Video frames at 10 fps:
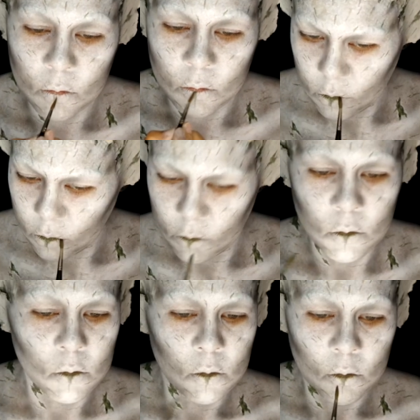So I wanted
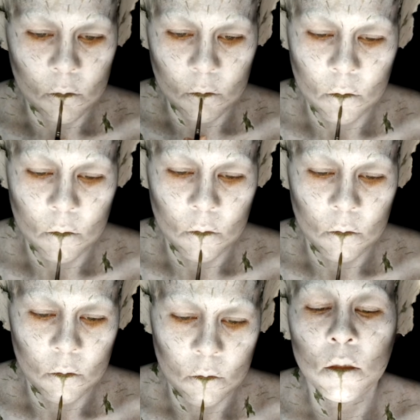to give that
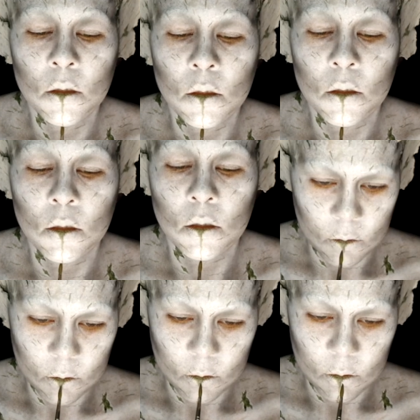same ripped bark
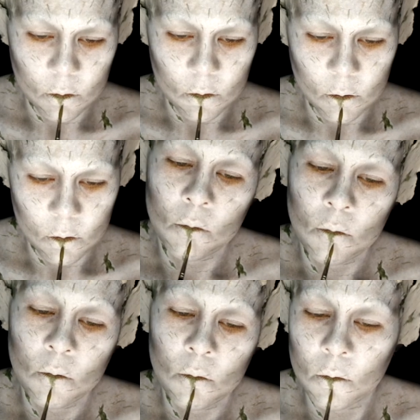effect on the
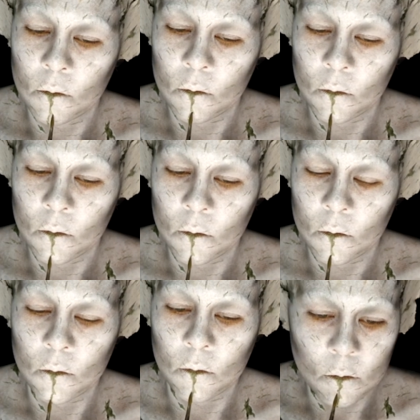lip and the
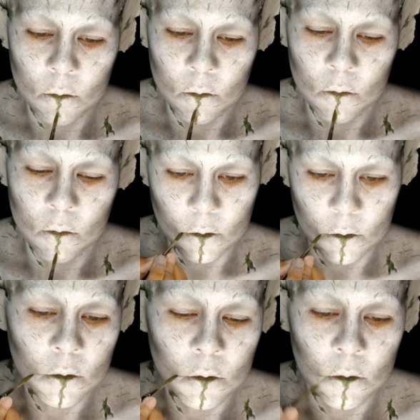eyes, so I'm going in
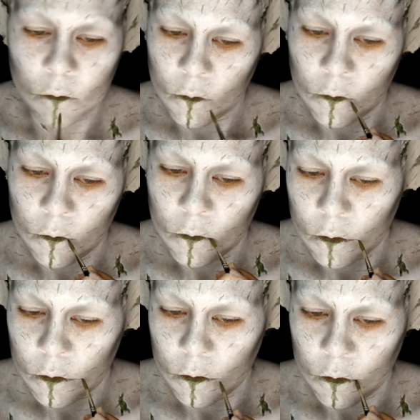with that same
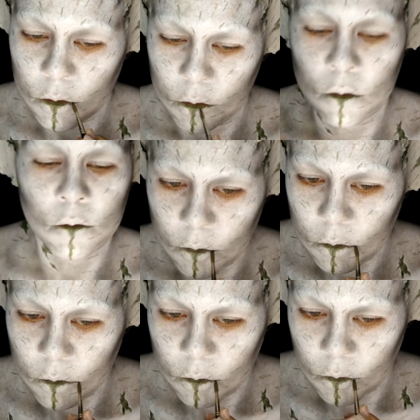green and gray
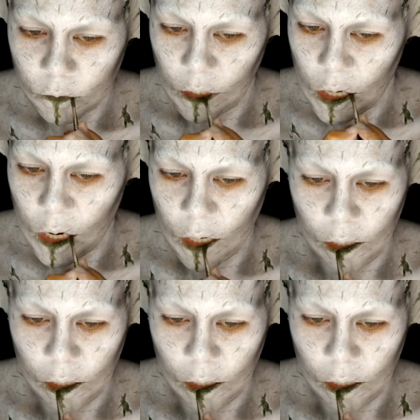mixture color.